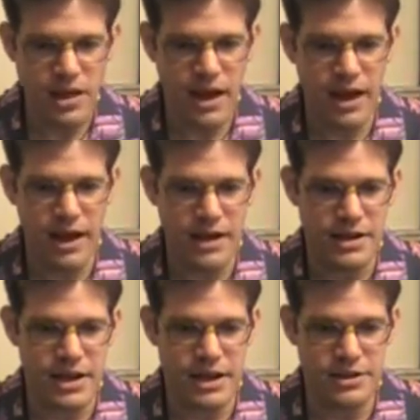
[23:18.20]
uh,
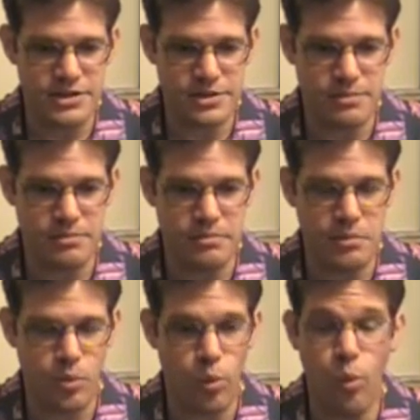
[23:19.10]
uh some
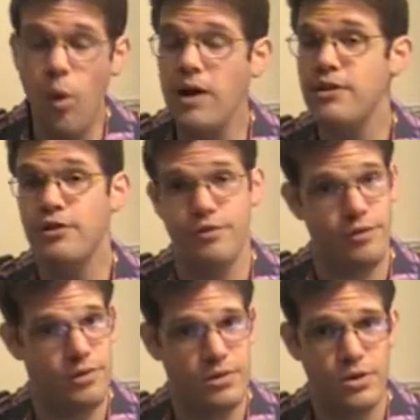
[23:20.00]

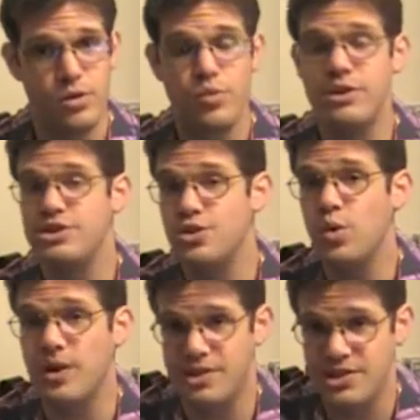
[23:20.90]
wonderful
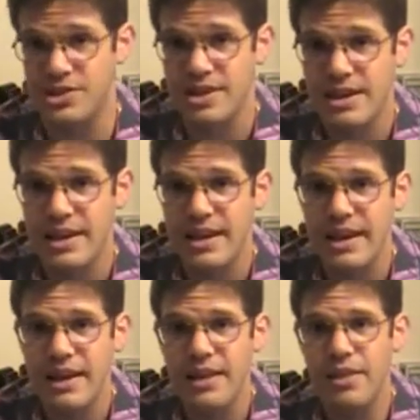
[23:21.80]
resorts
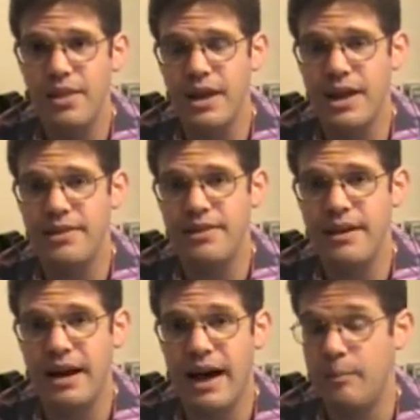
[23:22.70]
that
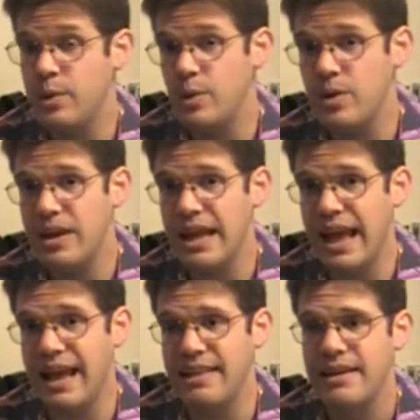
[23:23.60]
uh, I've been looking
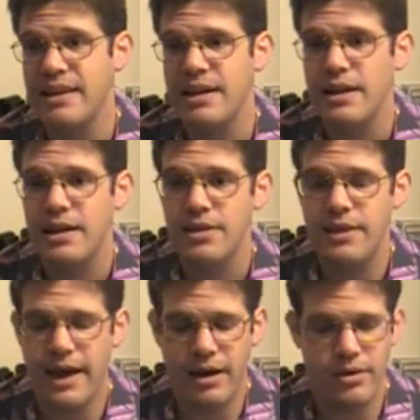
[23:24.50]
at
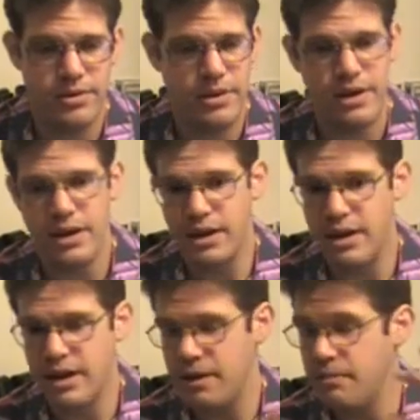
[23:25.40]
down. Uh,
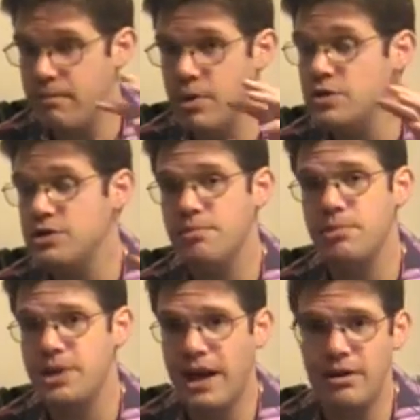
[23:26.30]
most of them
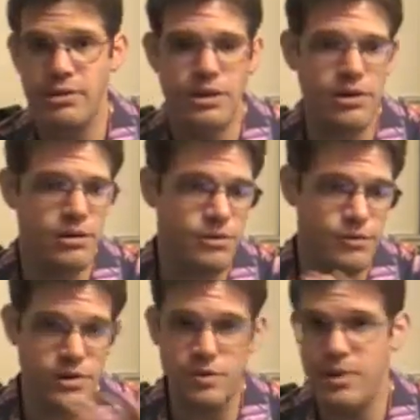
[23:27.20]
are down near the
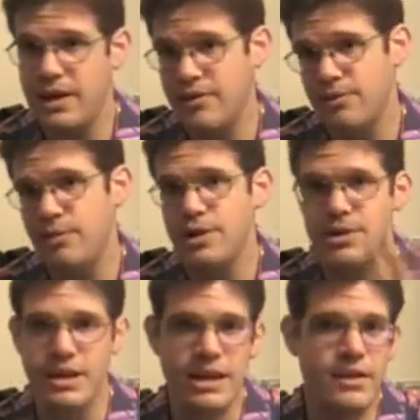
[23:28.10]
Philippines, the
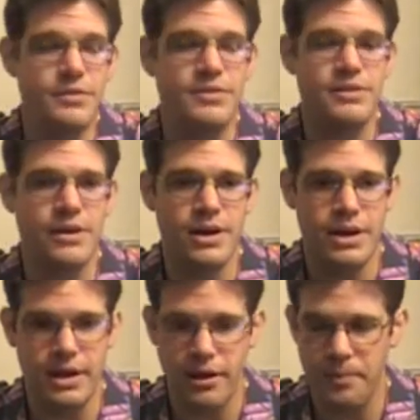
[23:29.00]
Maldives,
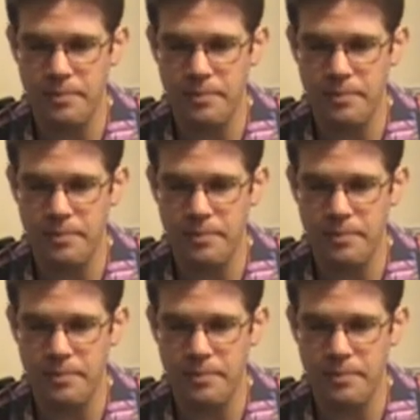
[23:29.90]
uh,